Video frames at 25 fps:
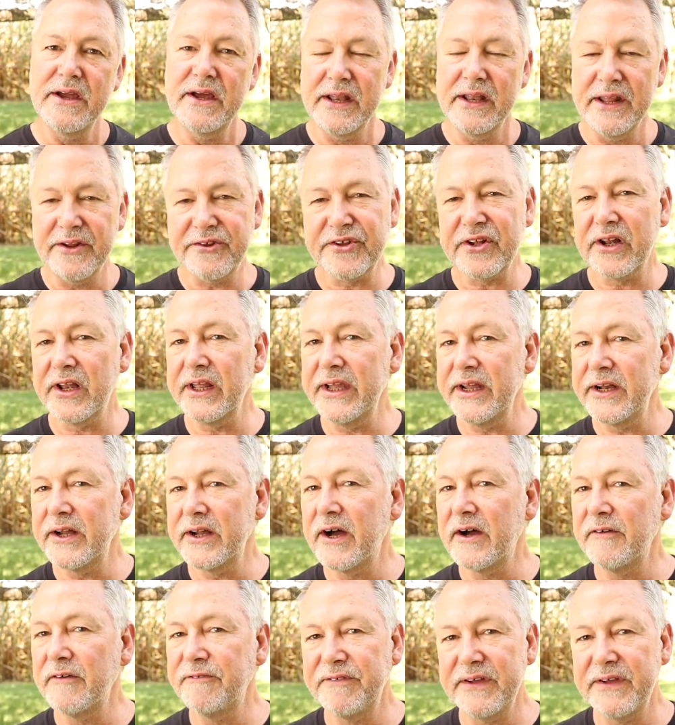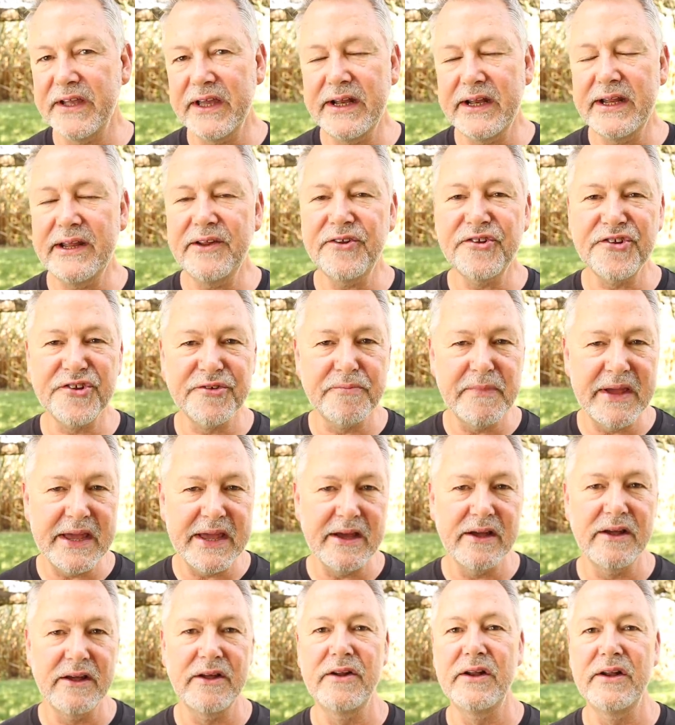let's clean off any
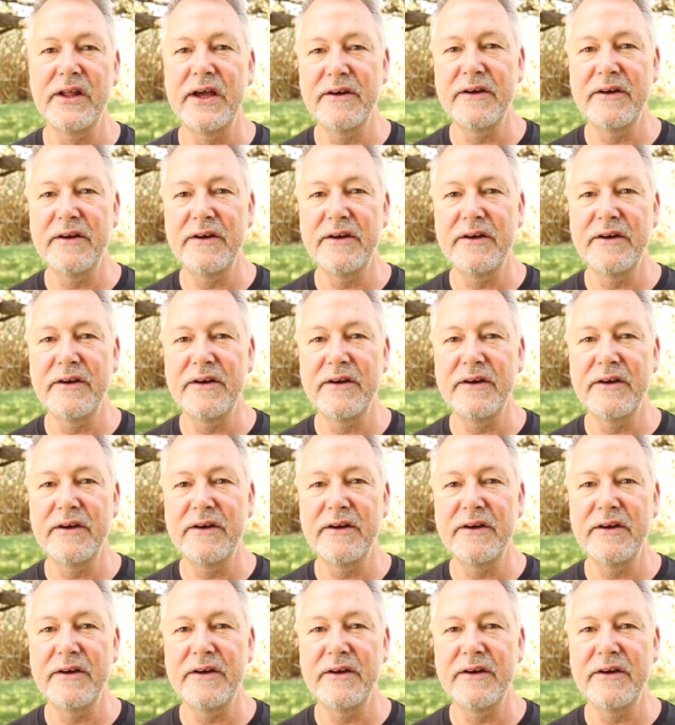smell